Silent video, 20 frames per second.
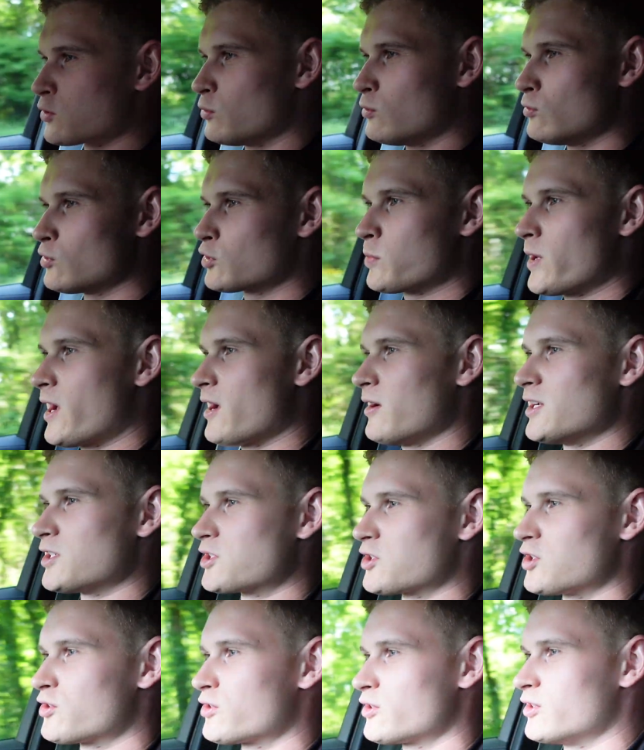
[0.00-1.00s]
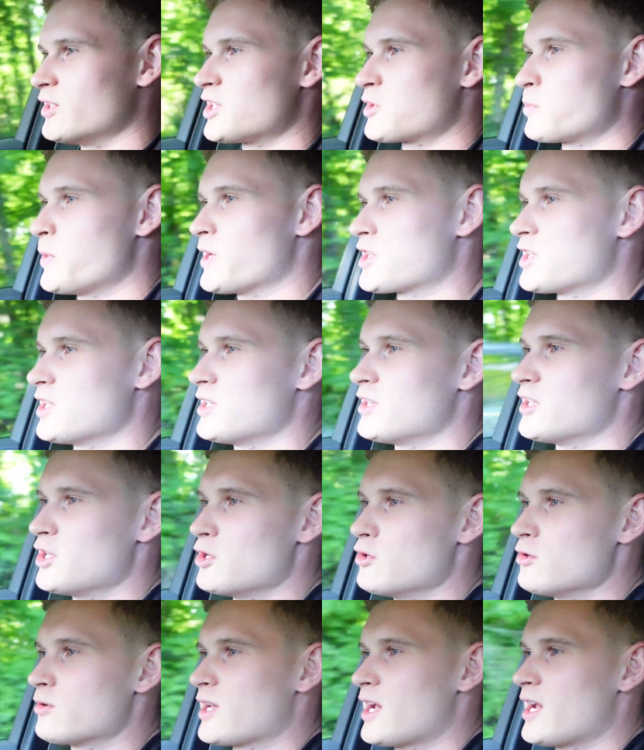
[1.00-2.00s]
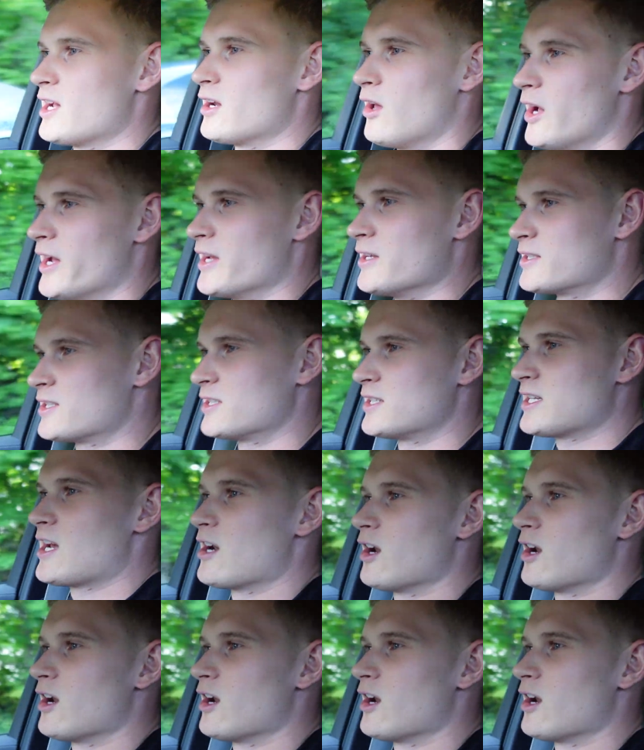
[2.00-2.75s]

horsepower. It's just, especially in the UK, like today,